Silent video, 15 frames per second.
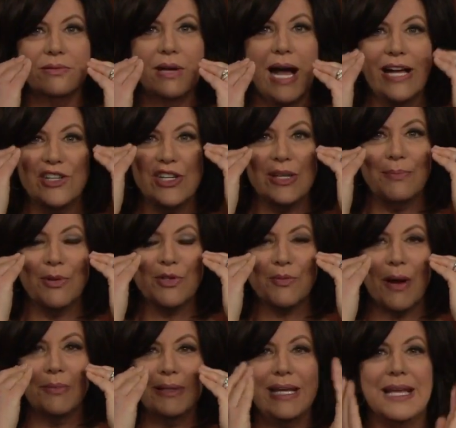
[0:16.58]
high cheekbones
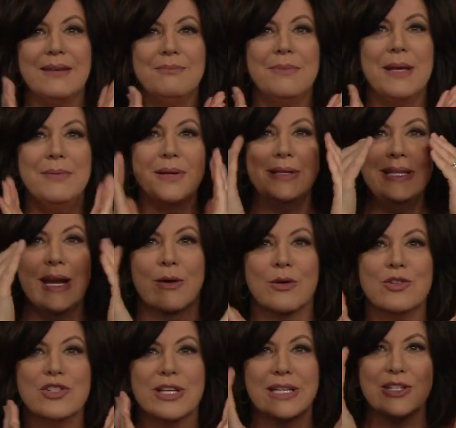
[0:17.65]
probably, and maybe a narrow
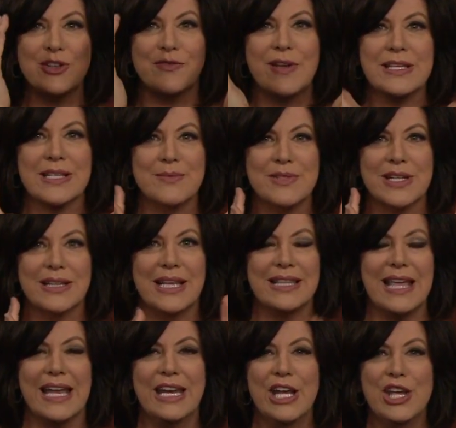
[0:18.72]
chin if your face comes down like
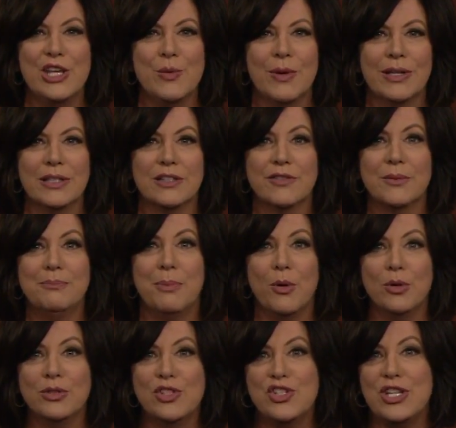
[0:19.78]
that. You want to look for
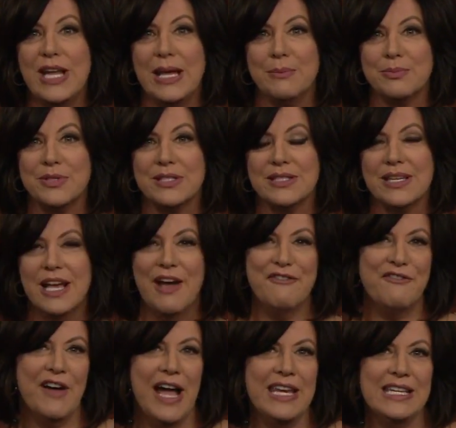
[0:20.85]
bold shapes,
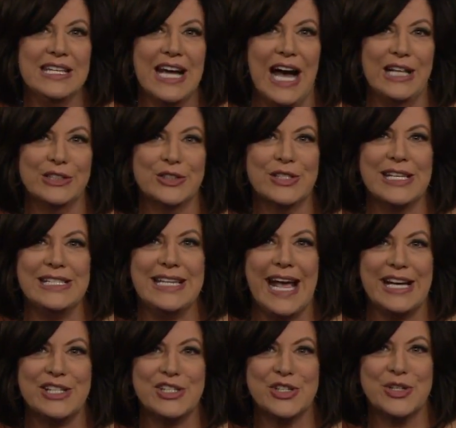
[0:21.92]
fun colors and
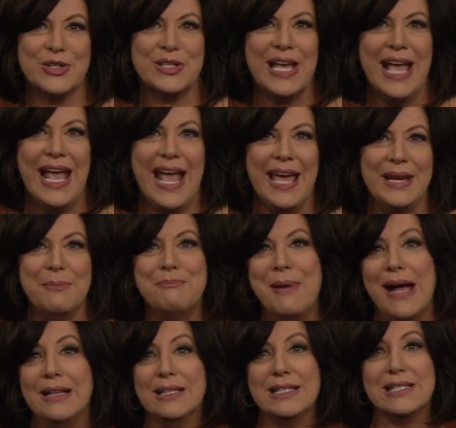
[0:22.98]
textures and a
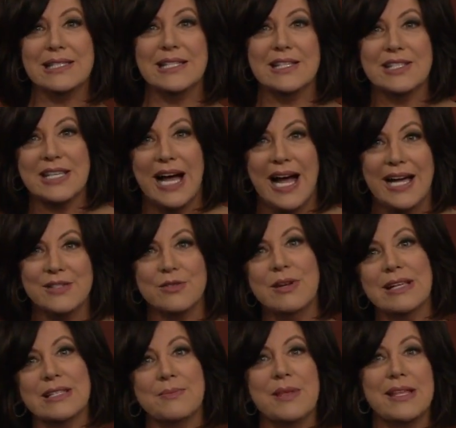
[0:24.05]
balanced size. So
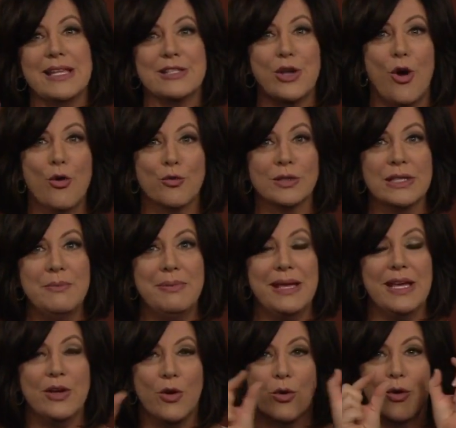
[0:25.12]
not something that's overly
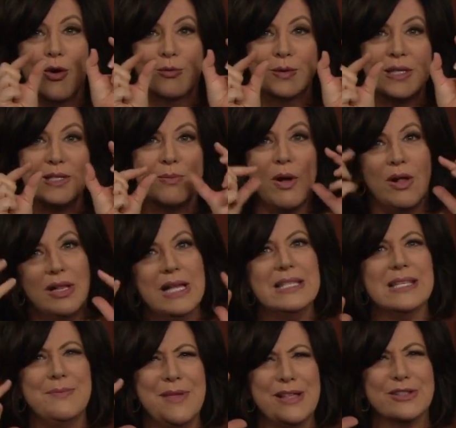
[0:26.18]
big or overly small.
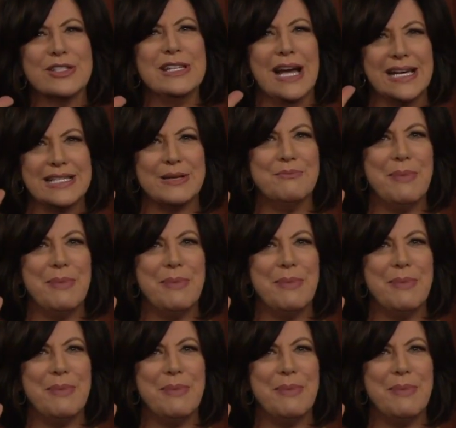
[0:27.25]
Something that looks nice and